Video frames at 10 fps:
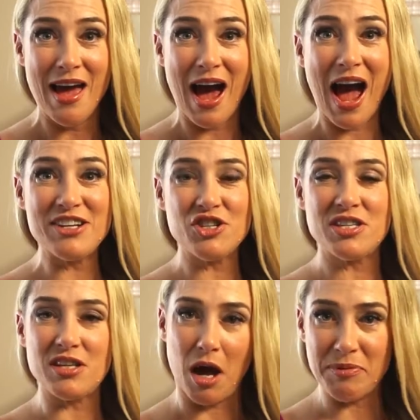I just
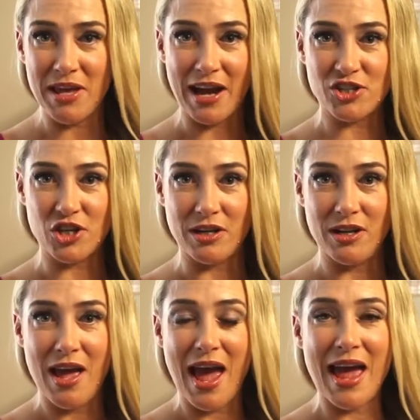stop the action
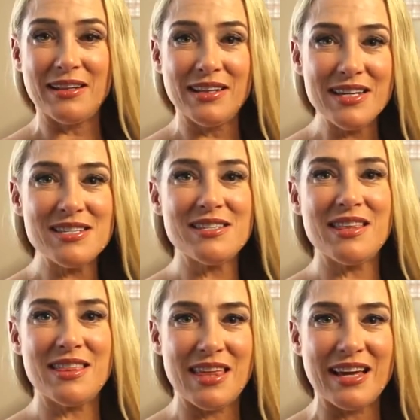and list the
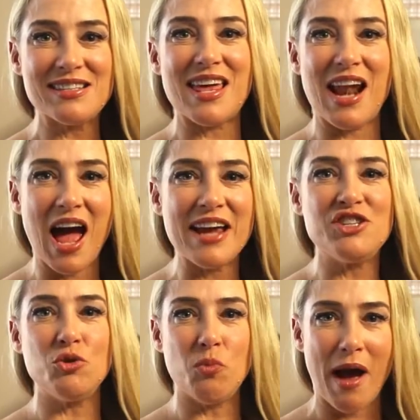things that I
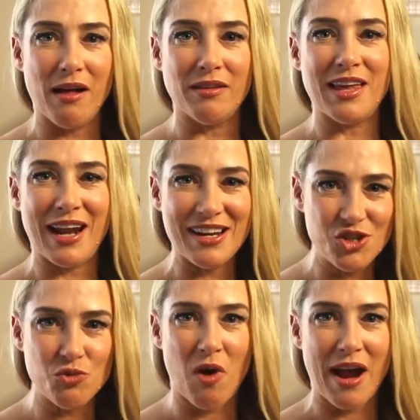do well, that I
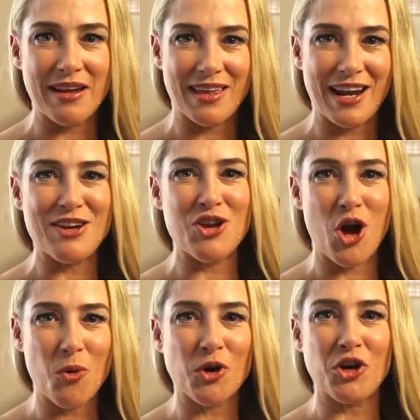do right, that I
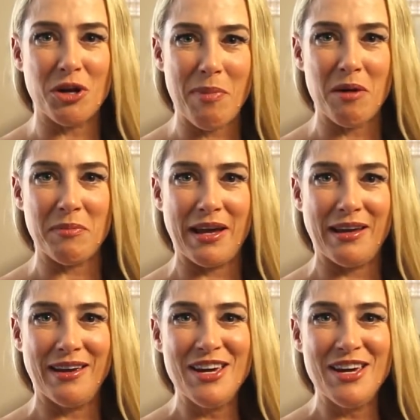know are good about me.